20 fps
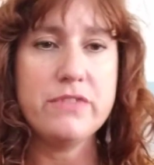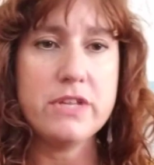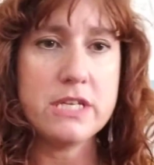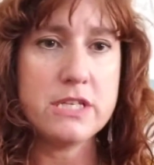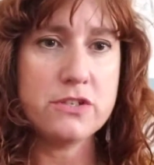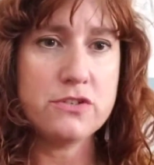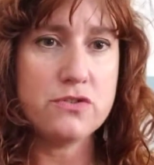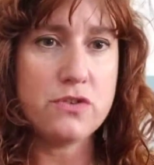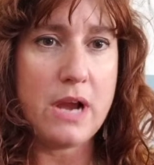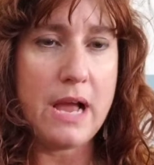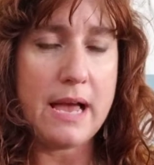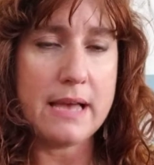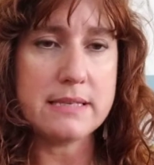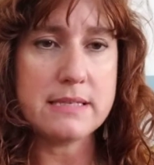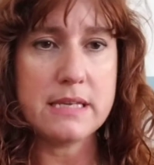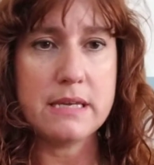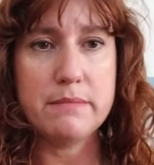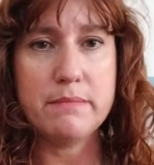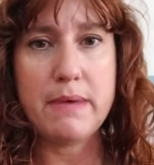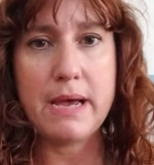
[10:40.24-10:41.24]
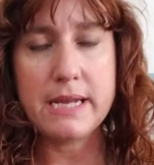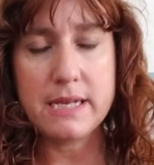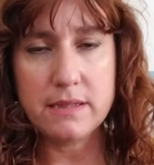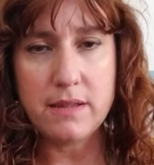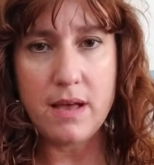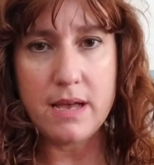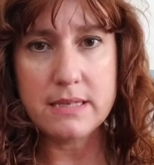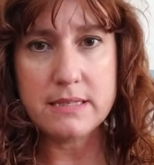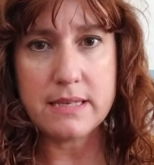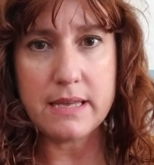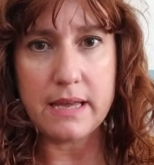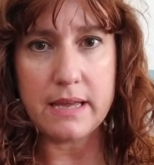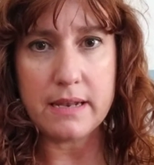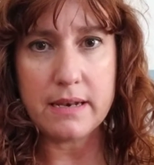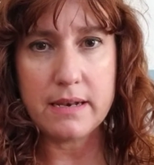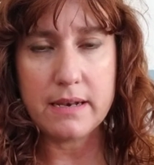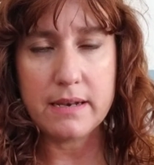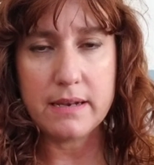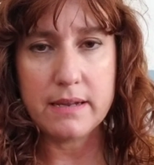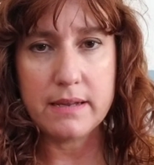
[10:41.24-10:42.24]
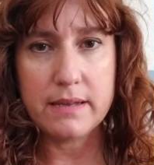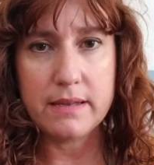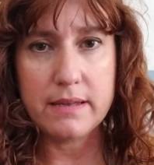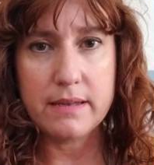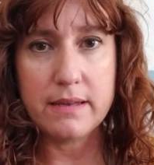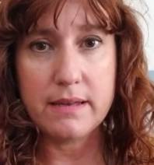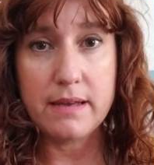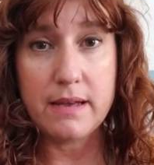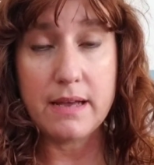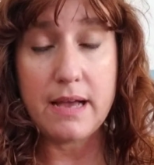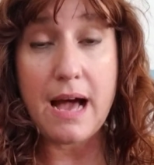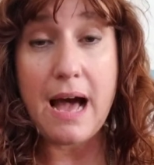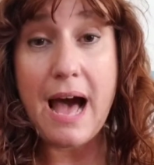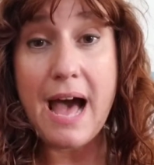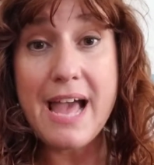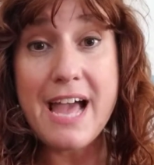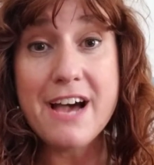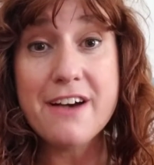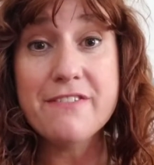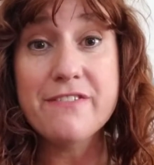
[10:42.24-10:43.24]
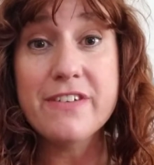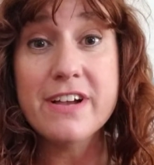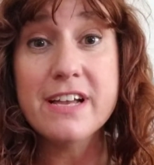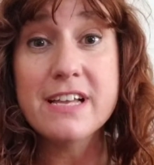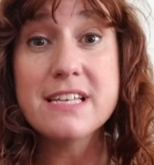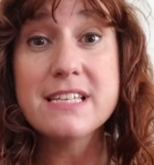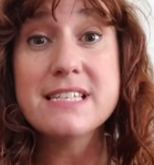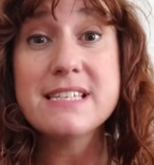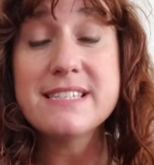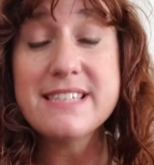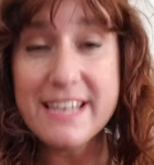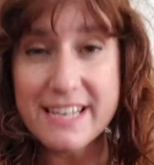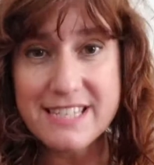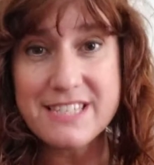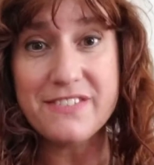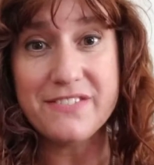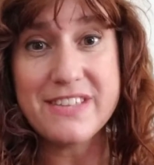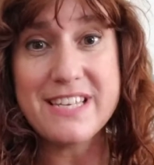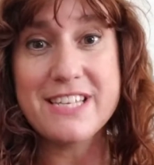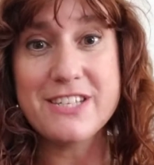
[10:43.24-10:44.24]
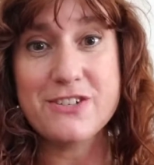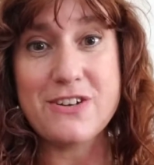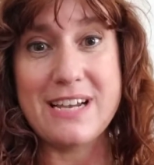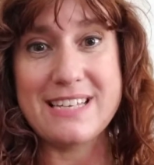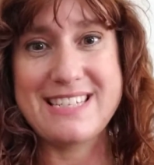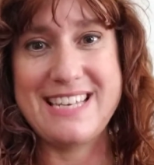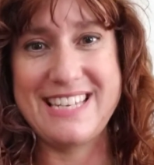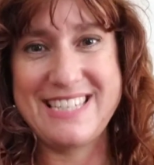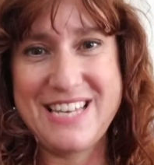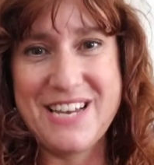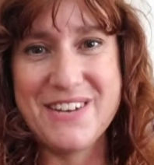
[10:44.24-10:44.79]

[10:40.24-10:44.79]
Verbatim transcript: this dress in my closet. I have six of these dresses